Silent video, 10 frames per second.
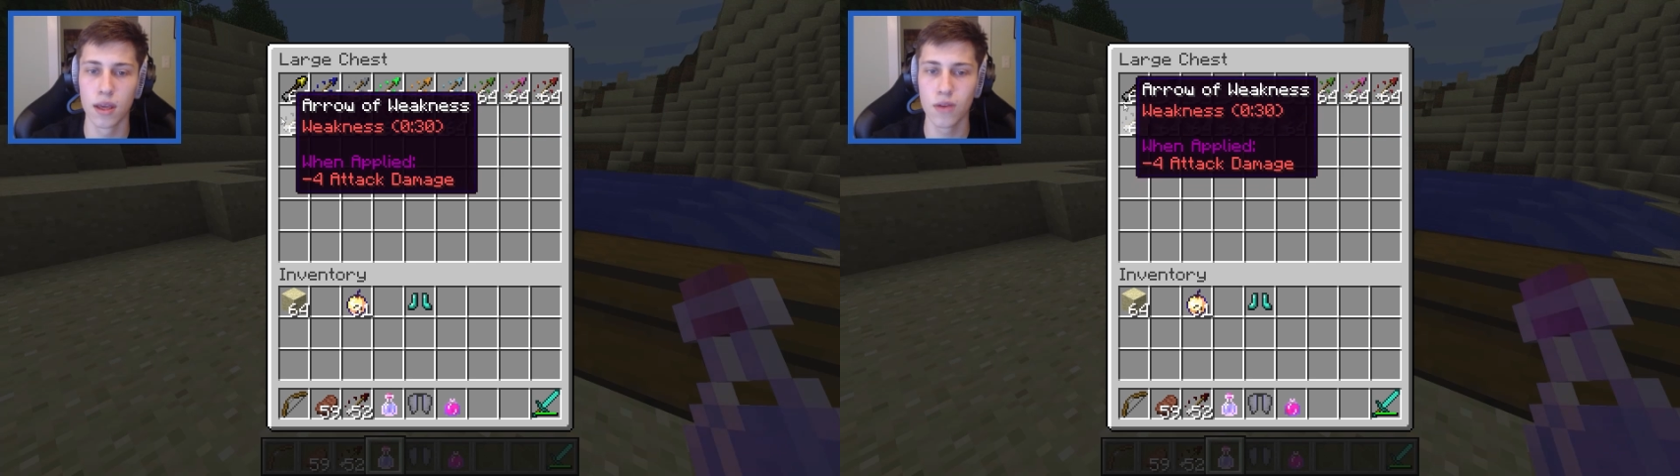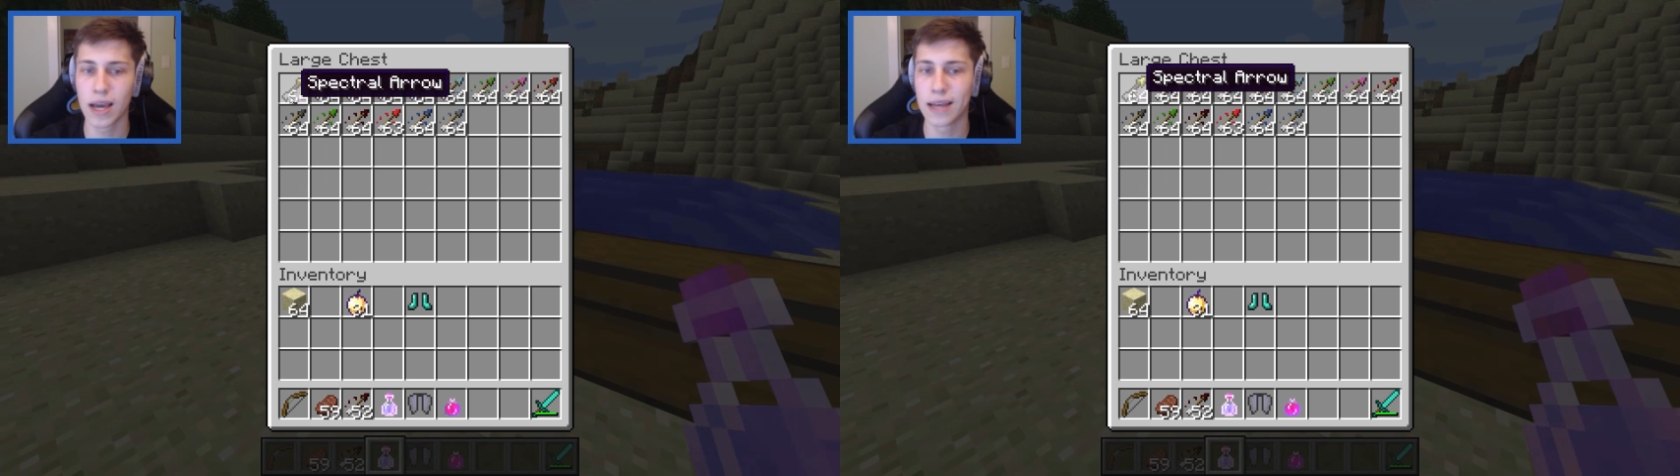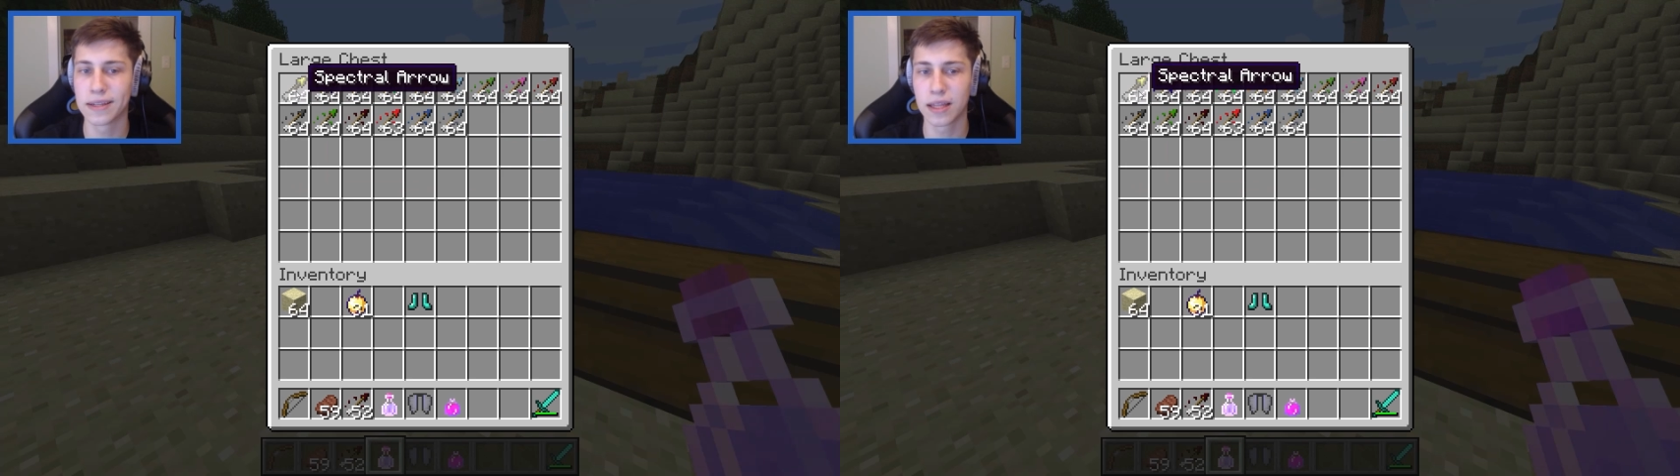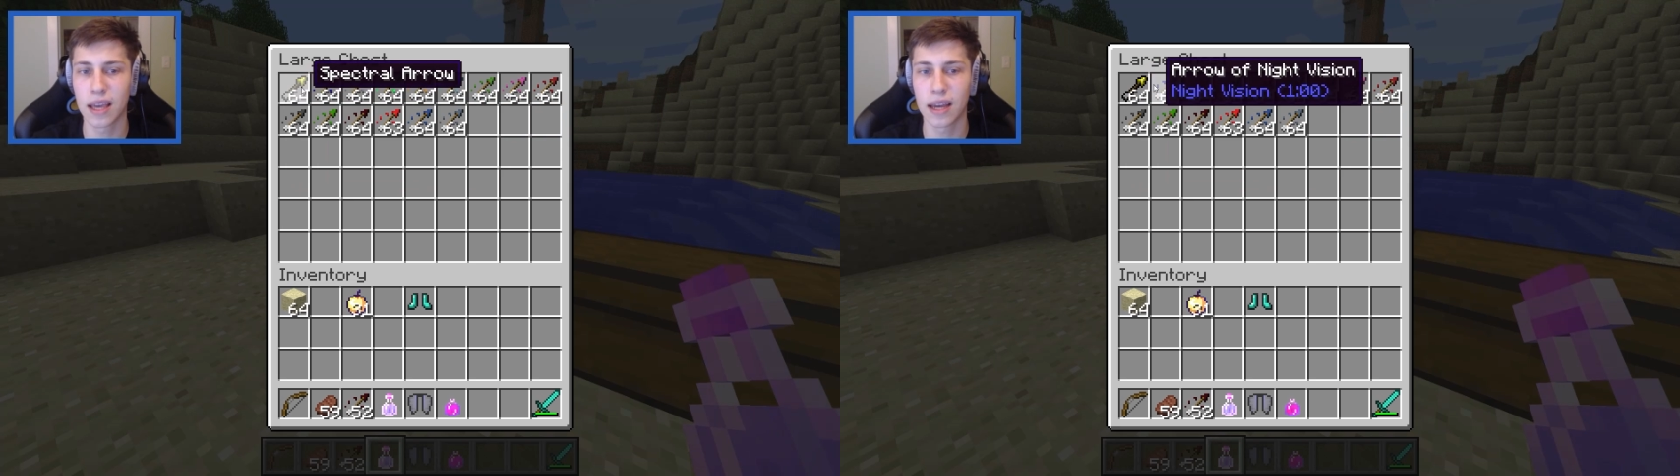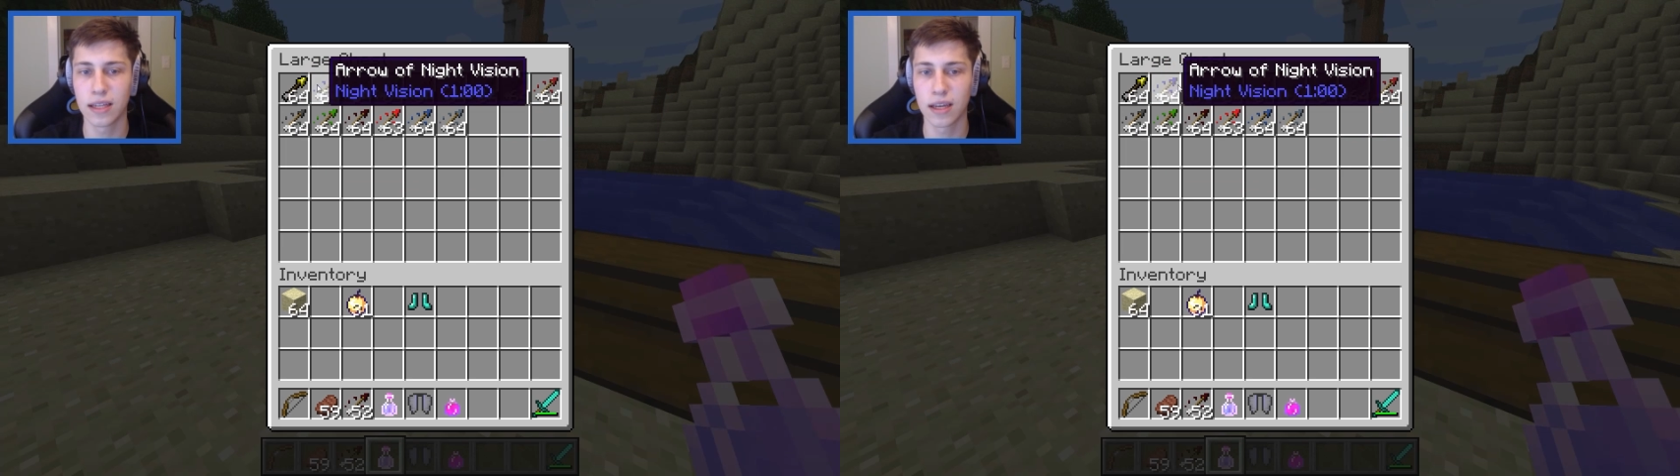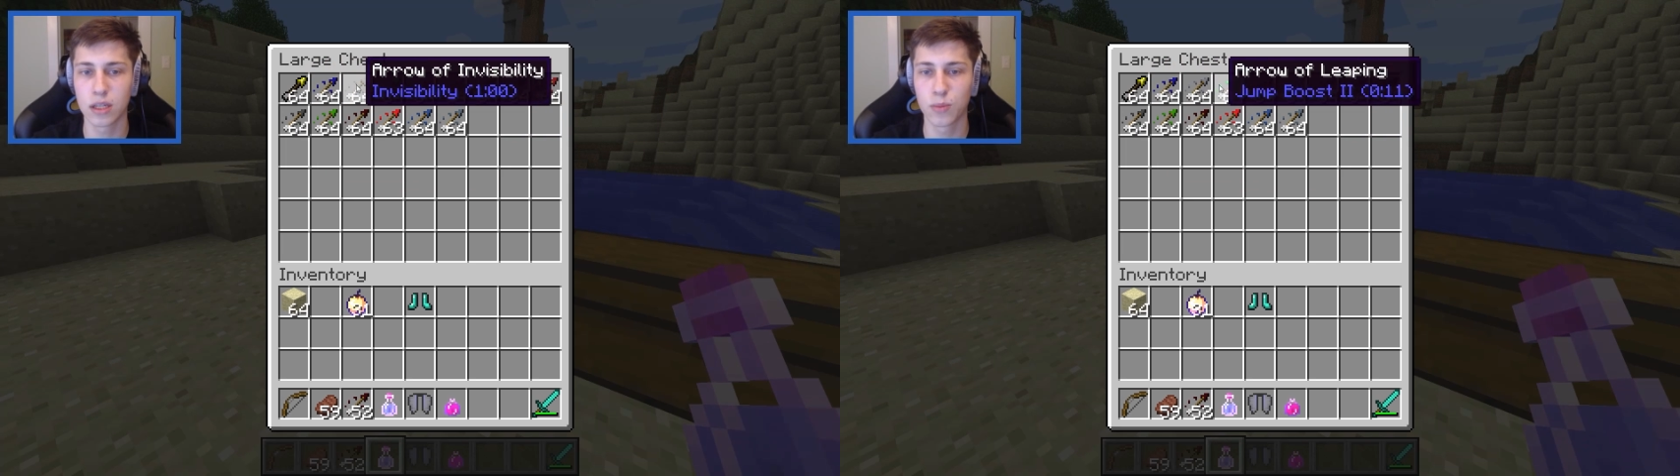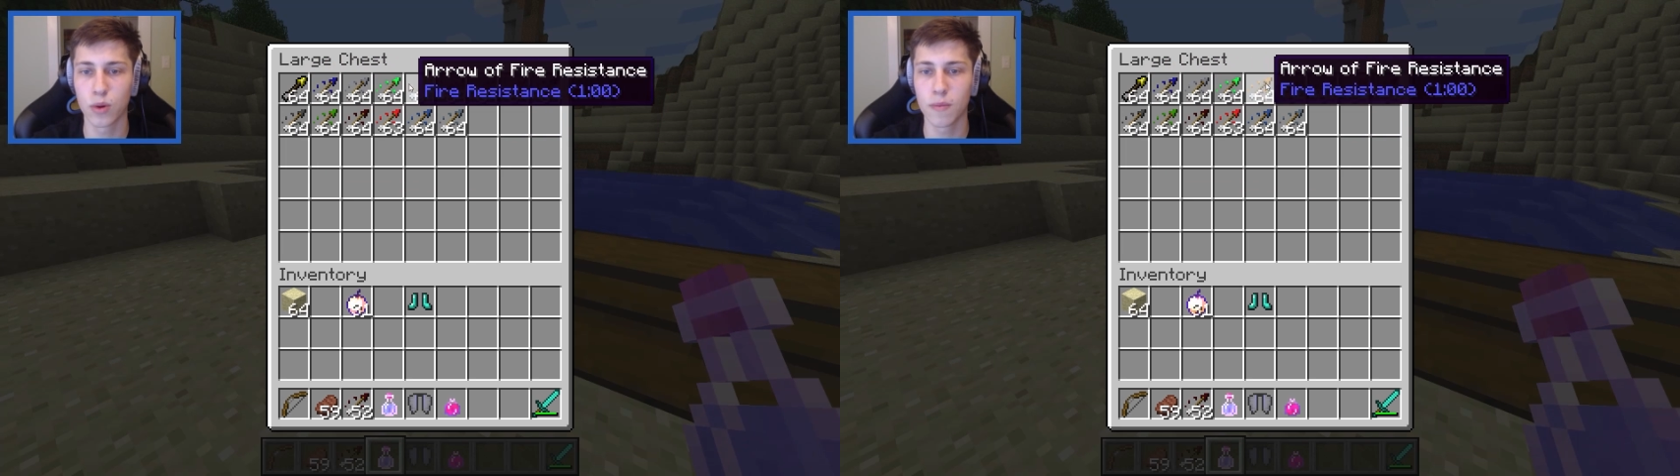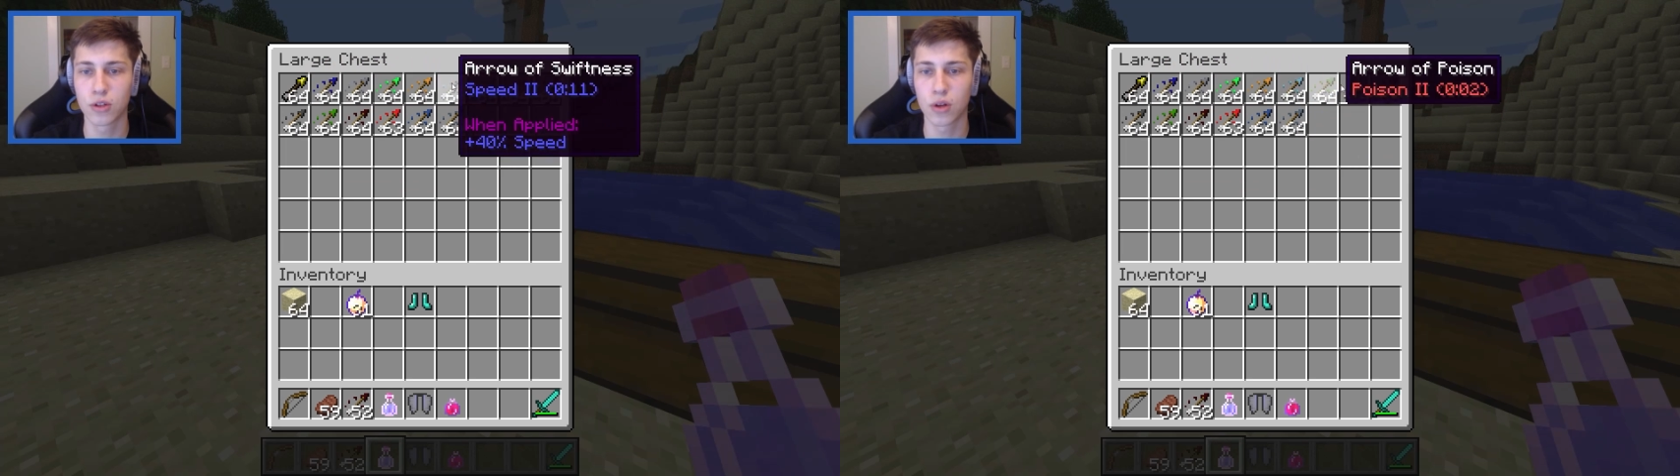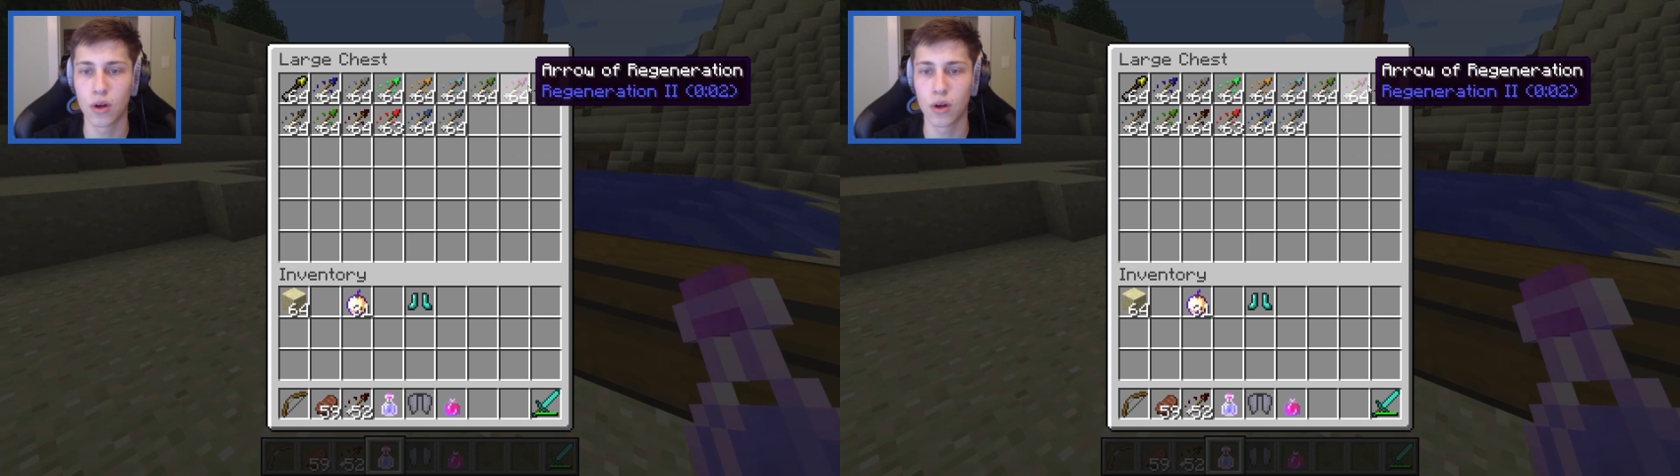You guys get the idea. It's pretty much